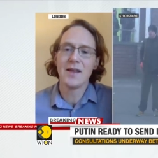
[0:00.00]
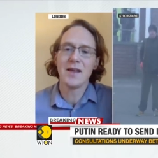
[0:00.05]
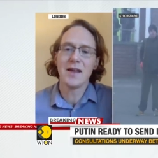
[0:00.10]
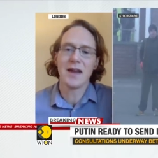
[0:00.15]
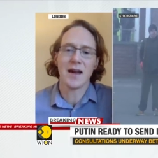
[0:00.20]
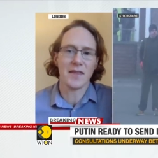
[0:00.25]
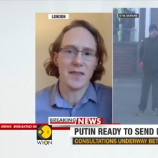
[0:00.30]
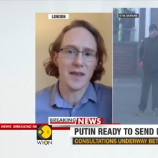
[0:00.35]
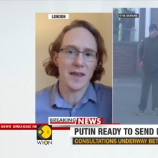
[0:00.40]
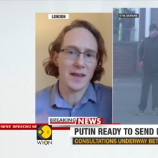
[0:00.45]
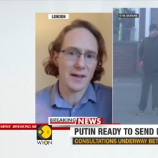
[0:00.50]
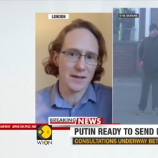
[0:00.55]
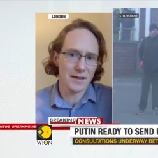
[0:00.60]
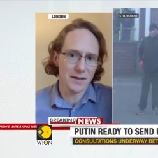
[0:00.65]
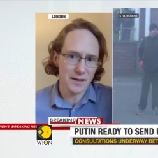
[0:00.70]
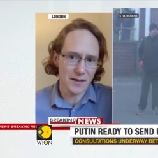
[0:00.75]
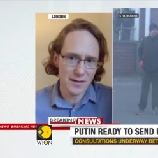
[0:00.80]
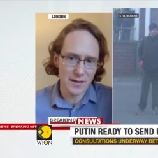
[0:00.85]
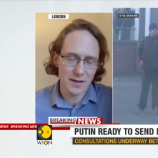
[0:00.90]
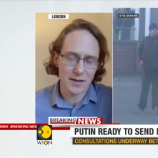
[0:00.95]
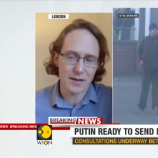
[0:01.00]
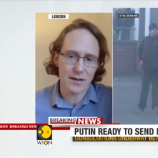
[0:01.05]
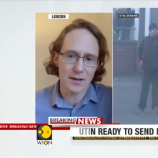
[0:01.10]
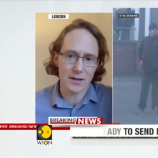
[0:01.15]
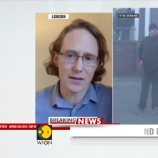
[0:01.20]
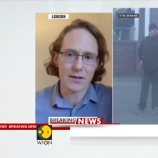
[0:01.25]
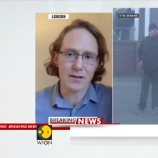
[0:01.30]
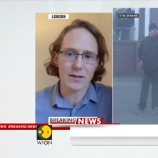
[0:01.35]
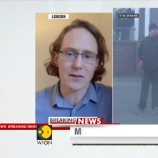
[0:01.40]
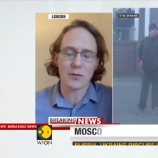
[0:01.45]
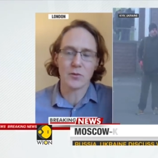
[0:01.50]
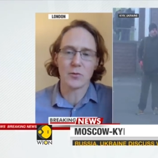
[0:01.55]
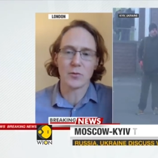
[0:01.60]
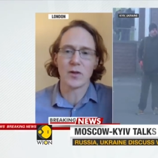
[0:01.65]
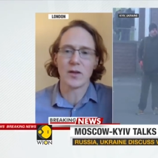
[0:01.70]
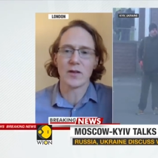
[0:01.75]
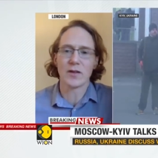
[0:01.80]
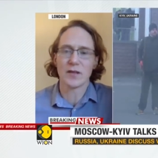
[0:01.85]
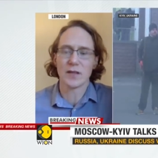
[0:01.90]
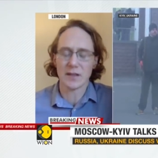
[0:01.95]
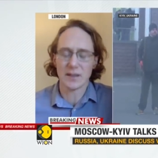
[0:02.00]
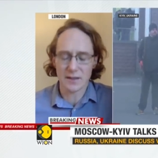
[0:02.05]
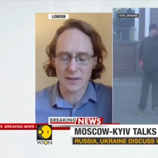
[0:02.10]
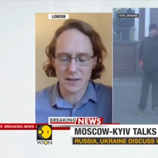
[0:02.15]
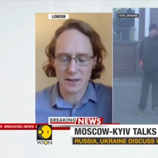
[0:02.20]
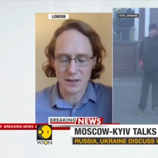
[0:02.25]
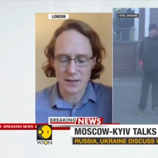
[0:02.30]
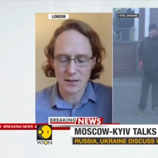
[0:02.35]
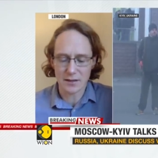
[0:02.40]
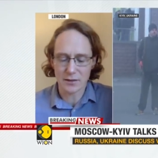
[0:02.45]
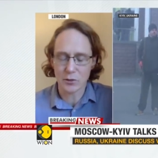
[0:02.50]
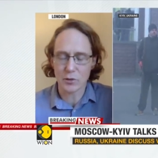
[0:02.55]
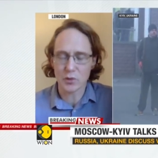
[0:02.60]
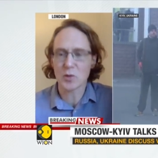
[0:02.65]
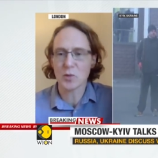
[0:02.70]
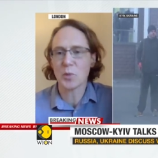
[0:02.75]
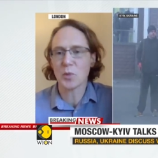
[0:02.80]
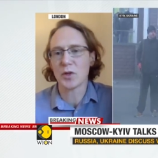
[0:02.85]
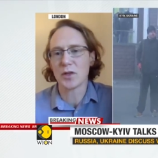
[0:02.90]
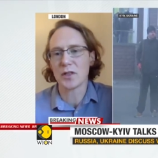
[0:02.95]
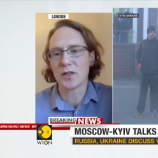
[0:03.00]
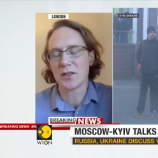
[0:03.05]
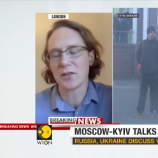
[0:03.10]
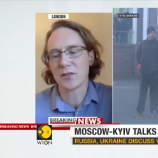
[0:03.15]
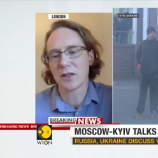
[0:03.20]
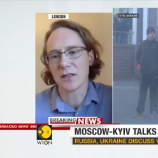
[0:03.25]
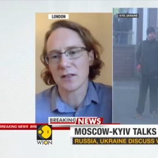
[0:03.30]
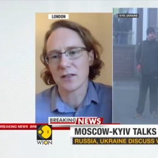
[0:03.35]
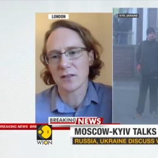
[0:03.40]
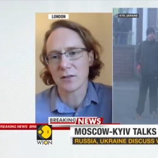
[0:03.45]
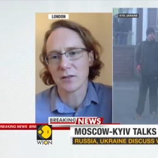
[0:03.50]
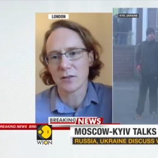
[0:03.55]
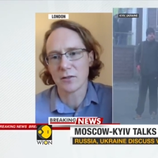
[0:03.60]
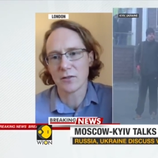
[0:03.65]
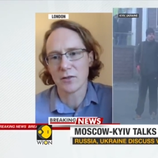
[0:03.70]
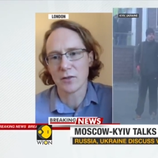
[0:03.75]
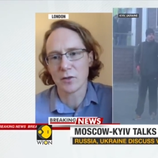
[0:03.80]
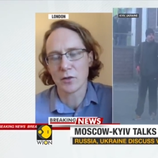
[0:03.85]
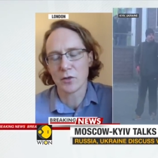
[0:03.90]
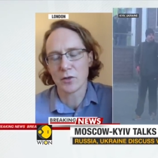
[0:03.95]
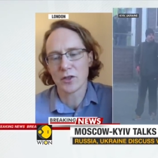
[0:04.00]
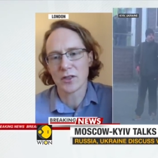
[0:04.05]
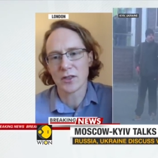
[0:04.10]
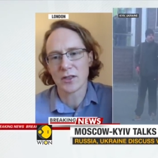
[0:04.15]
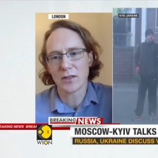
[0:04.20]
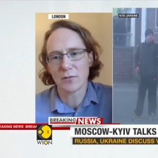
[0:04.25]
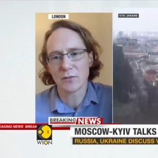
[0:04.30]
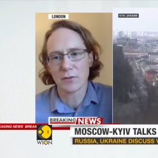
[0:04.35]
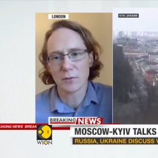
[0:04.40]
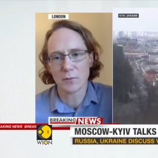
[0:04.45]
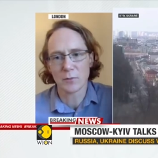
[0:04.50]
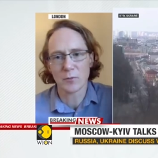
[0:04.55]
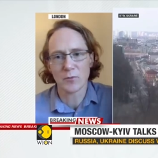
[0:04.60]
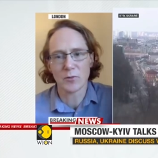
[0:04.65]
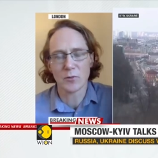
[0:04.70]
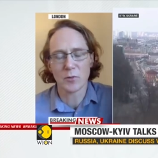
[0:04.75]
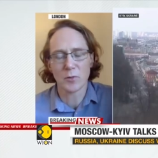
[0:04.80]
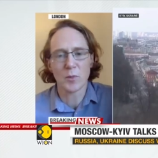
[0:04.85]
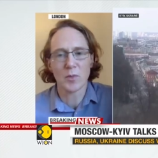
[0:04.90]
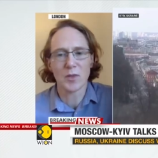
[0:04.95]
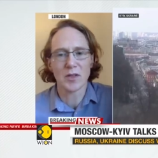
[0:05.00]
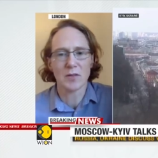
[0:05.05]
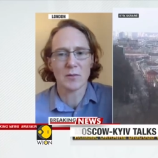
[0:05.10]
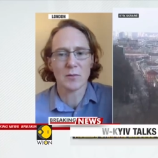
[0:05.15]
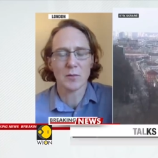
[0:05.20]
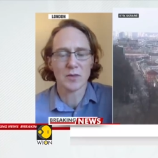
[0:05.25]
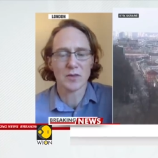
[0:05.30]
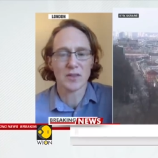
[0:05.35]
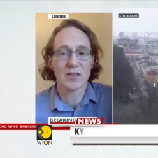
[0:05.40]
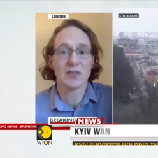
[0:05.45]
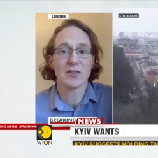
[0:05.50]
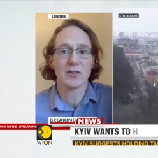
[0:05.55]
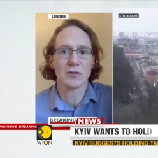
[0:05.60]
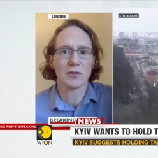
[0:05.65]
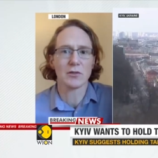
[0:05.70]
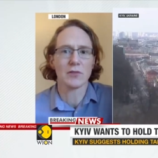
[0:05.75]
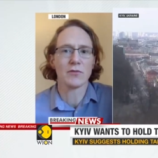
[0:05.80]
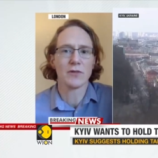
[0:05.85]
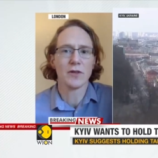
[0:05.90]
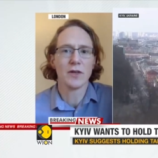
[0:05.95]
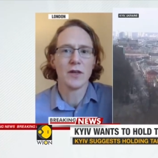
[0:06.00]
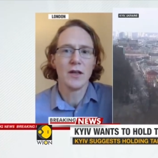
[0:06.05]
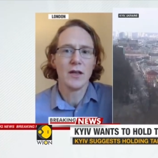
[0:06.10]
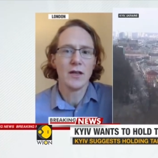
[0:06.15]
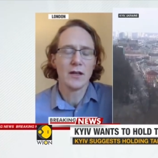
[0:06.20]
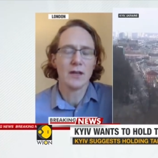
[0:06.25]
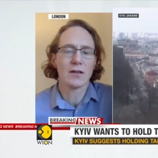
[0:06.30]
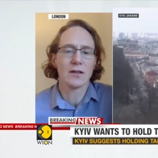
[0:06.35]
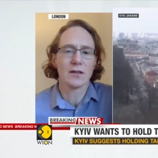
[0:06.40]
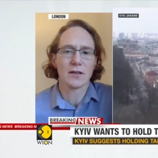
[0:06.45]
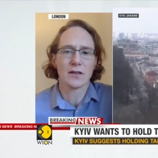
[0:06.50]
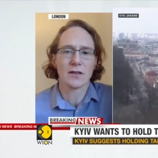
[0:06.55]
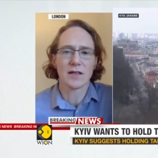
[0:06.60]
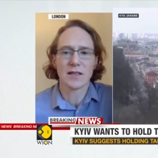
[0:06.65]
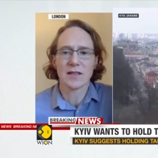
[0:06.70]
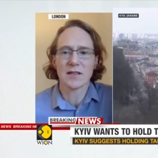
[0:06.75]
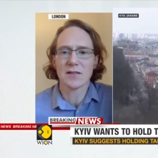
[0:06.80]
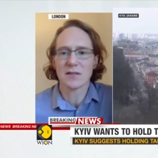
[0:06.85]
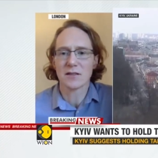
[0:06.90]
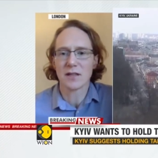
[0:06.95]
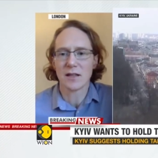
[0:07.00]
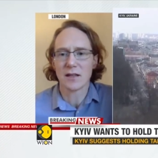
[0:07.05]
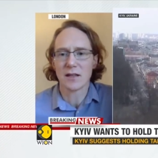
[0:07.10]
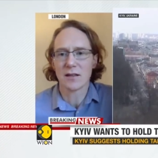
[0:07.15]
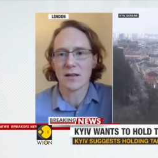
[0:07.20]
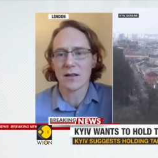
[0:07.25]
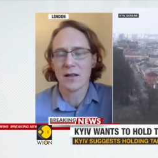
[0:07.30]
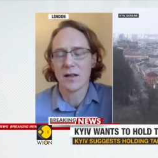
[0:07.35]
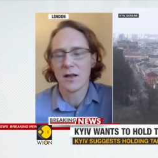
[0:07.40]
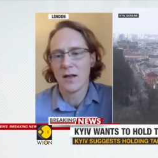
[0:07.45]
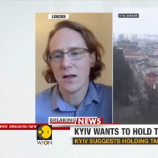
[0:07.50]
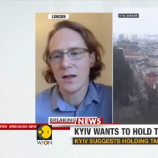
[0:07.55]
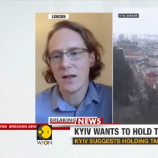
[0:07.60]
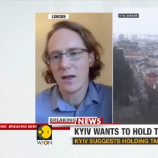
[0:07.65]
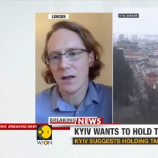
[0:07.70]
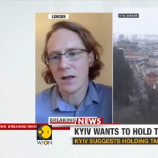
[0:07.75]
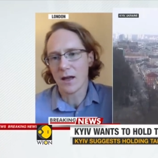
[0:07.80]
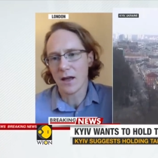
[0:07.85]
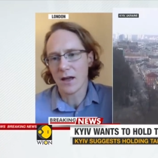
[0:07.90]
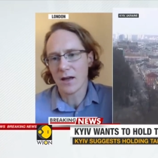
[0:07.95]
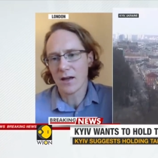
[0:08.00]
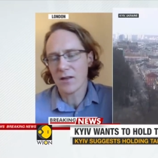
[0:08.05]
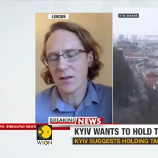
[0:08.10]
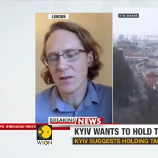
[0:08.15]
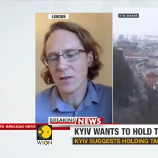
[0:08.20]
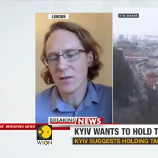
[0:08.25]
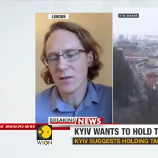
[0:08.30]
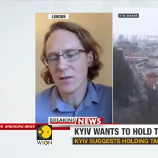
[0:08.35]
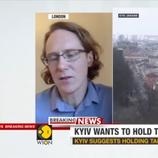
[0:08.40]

And then, uh, you know, when it thinks it's at its lowest point, it tries to negotiate from, from a position of uh, great strength. Uh, and I think